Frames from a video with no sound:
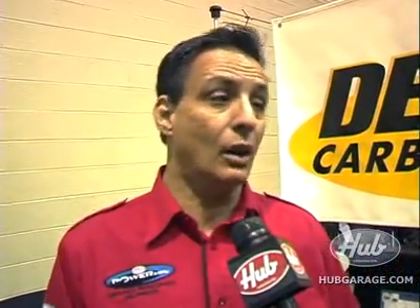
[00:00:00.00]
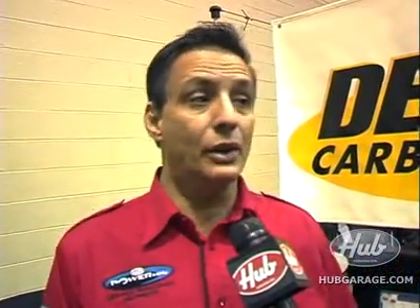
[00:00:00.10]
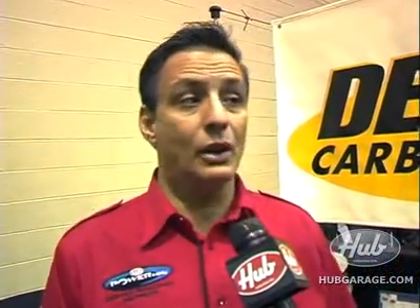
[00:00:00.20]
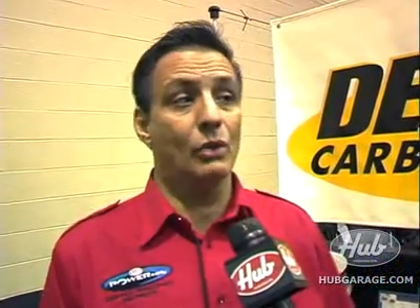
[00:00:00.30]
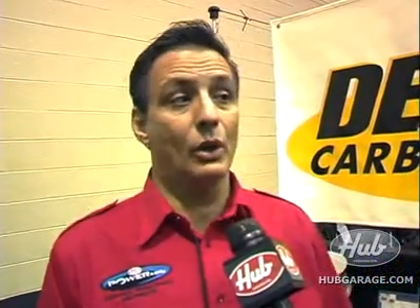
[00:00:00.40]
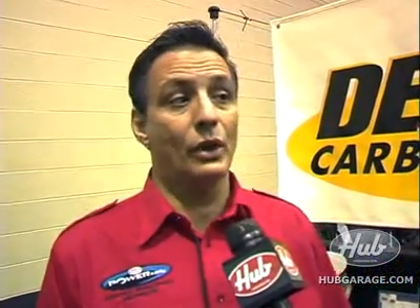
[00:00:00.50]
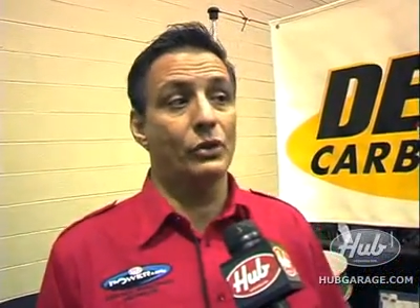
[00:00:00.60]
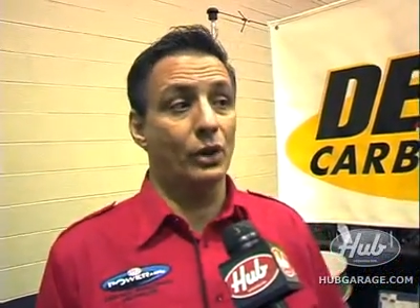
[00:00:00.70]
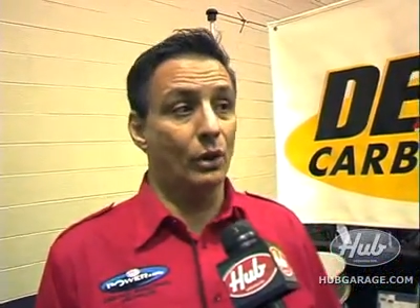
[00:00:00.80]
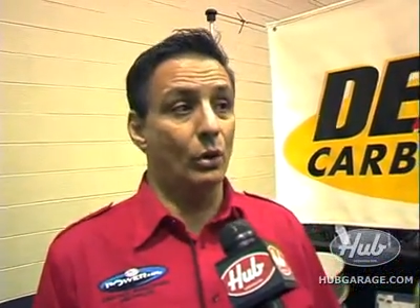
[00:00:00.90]
you can run
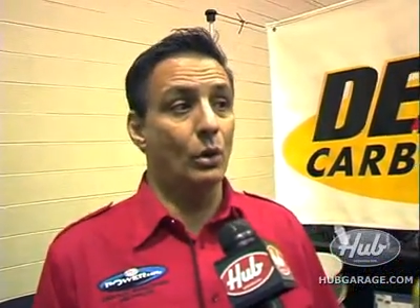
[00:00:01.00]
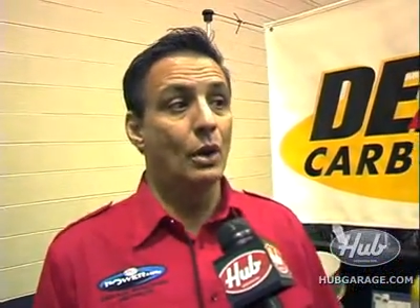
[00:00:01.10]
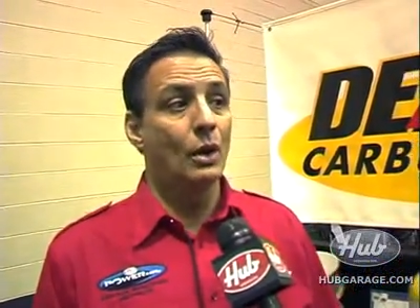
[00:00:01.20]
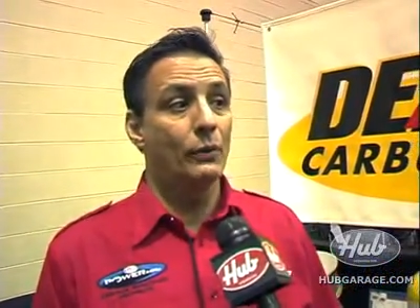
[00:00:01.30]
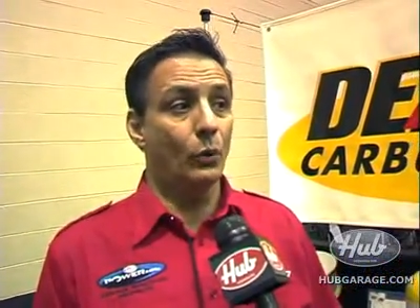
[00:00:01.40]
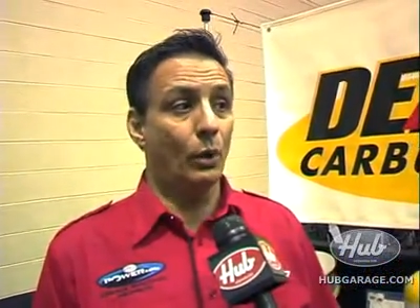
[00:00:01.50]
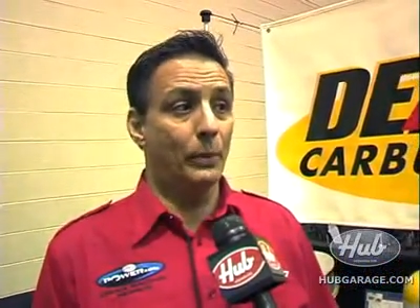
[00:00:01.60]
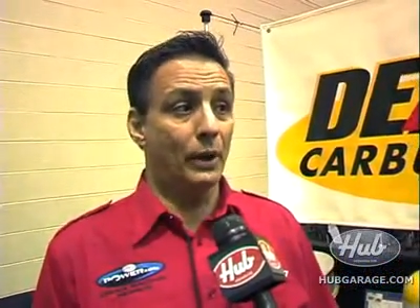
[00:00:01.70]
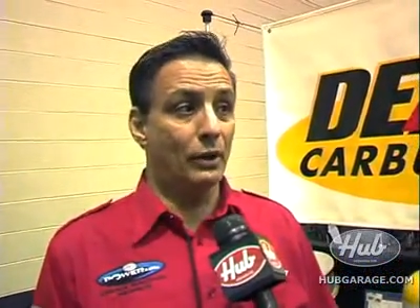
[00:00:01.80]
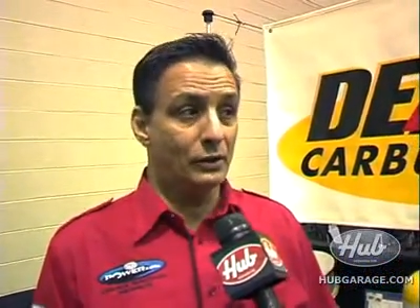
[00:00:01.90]
2 4
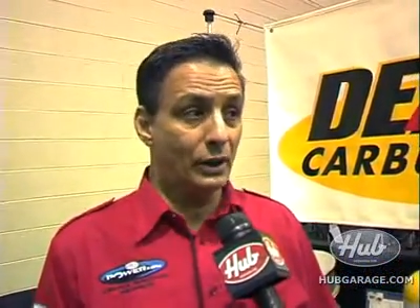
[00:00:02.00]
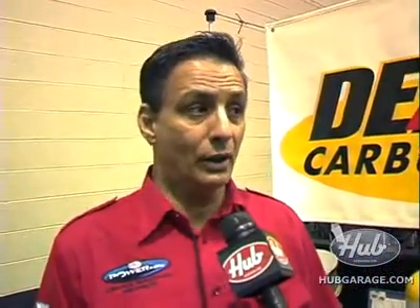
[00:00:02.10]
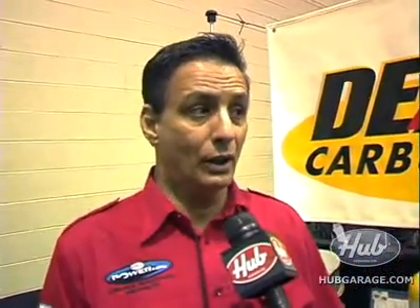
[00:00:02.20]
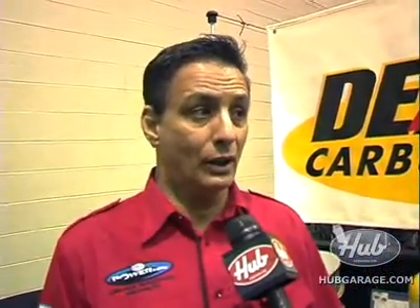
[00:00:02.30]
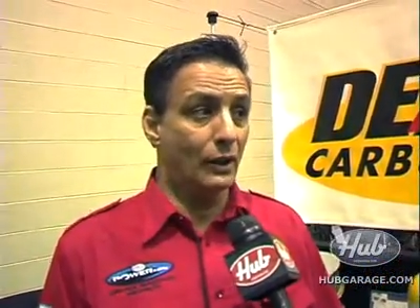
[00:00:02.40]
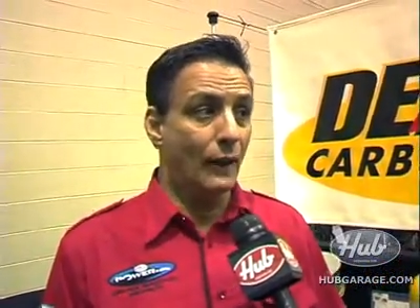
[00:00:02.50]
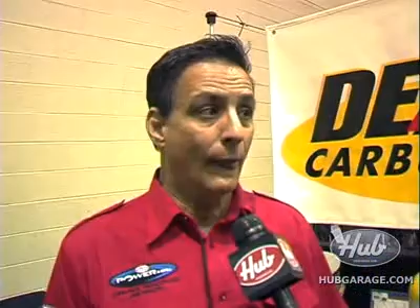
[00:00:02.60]
barrels inline.